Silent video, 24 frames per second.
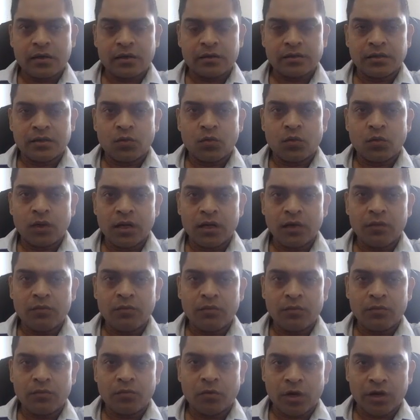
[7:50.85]
the world
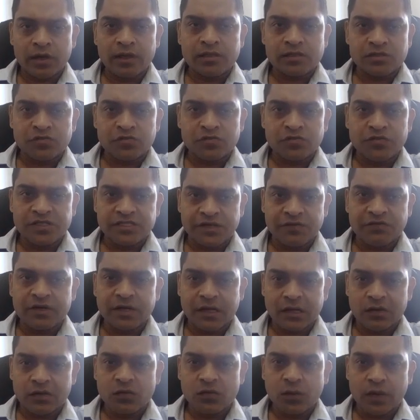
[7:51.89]
models which have
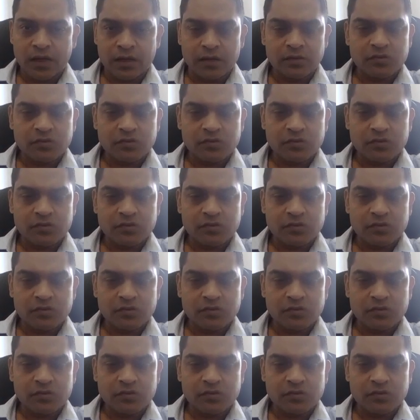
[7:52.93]
done well.